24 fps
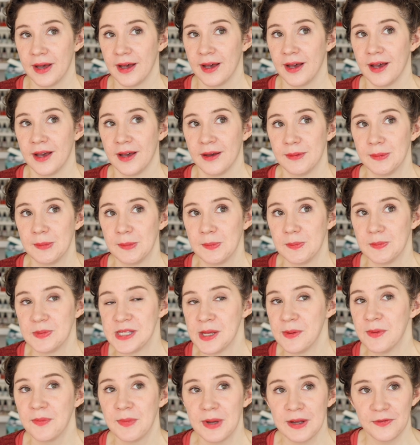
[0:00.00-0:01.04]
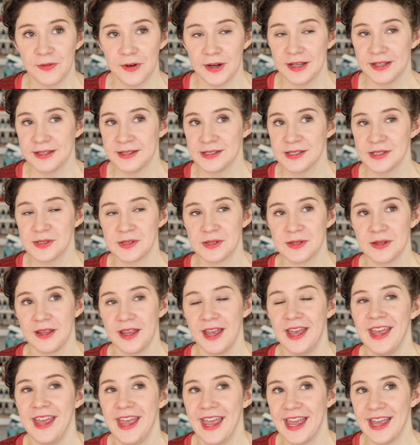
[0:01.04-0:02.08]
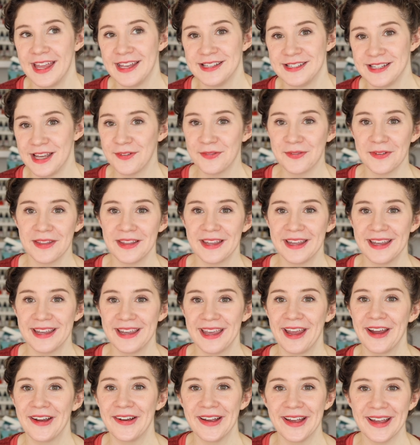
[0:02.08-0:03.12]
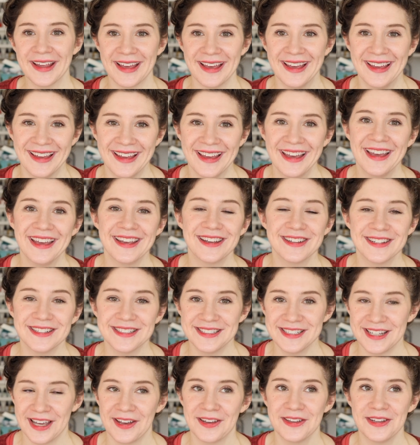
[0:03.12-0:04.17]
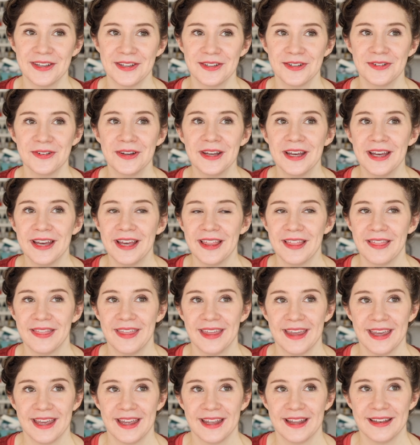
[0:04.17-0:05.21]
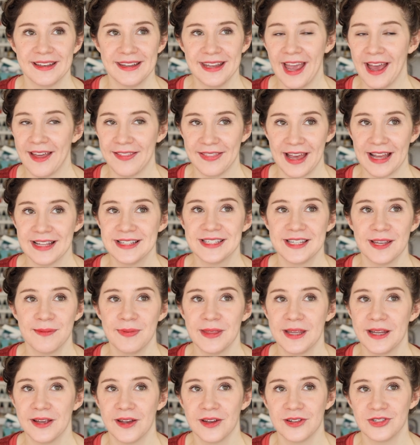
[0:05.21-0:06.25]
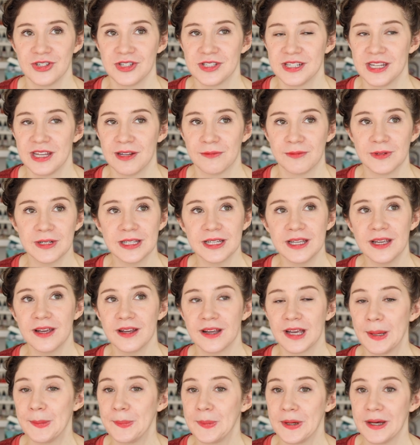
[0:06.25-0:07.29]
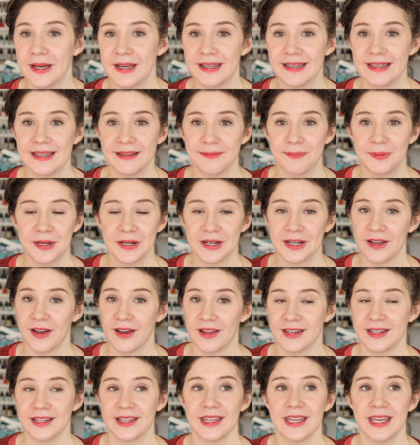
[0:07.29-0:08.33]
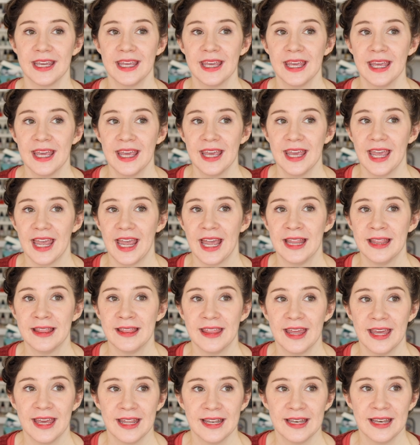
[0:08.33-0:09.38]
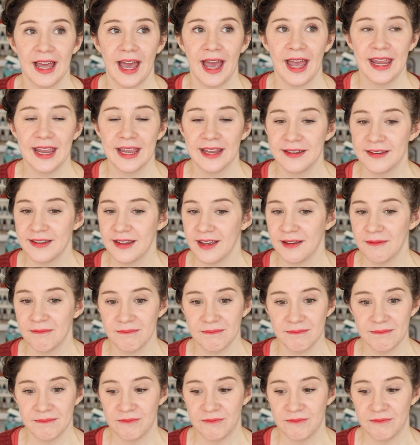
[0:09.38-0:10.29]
um, some of my friends, and definitely Eric, could tell you that, yeah, that's something I'll just get really hung up on periodically. And then I end up